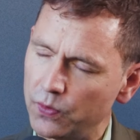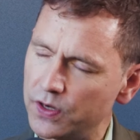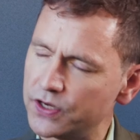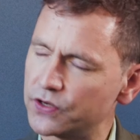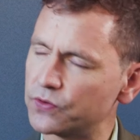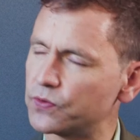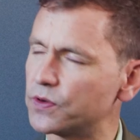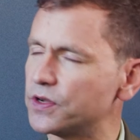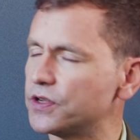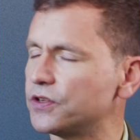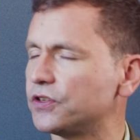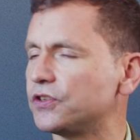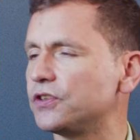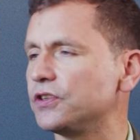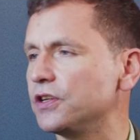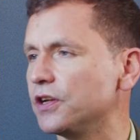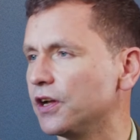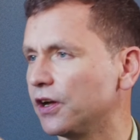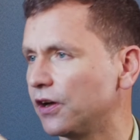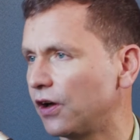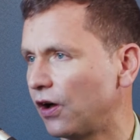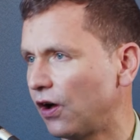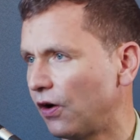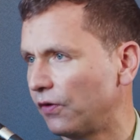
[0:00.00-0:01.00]
which was
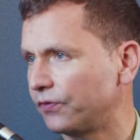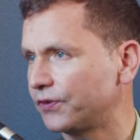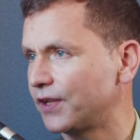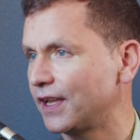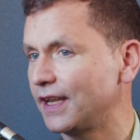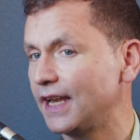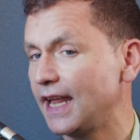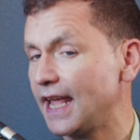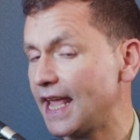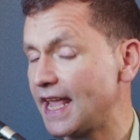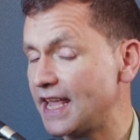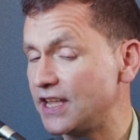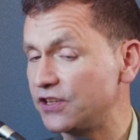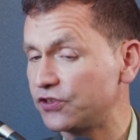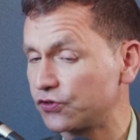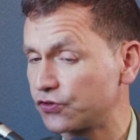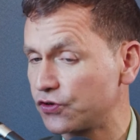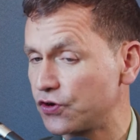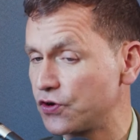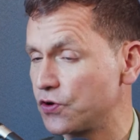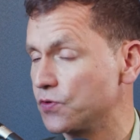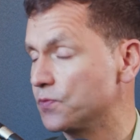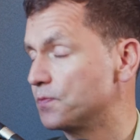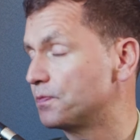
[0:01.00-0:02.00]
often it is
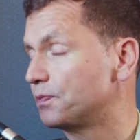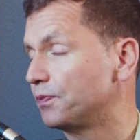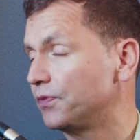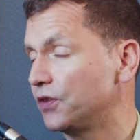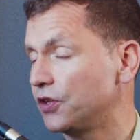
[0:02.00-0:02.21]
true.